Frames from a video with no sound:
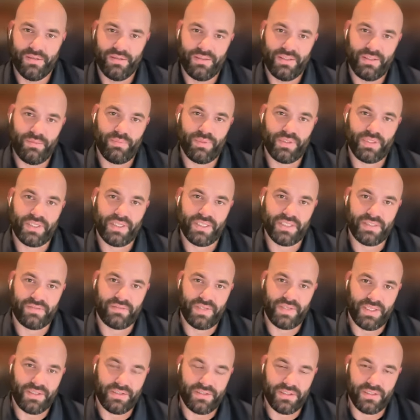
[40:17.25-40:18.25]
And because of that,
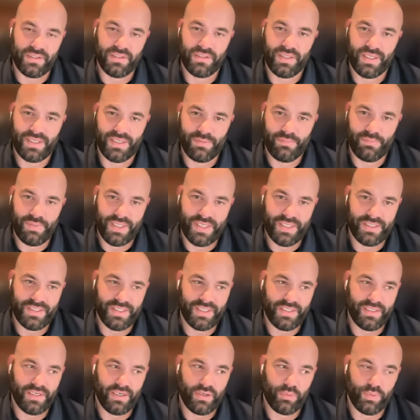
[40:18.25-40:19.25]
there's a lot of metadata
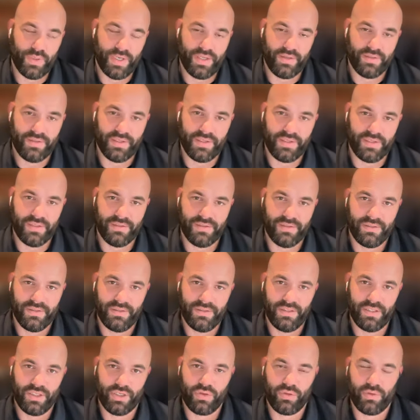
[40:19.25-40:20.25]
around the
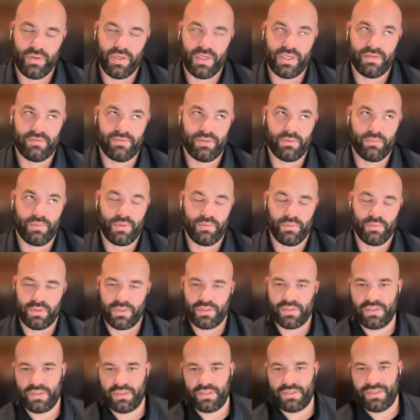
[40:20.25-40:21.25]
creative that we want to
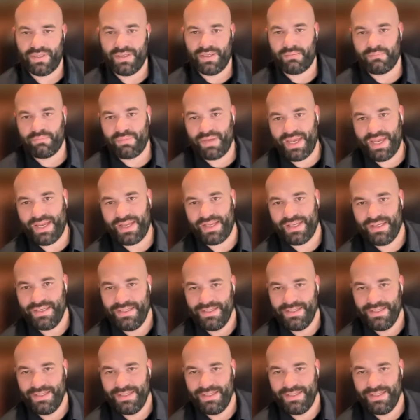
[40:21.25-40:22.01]
start to unpack.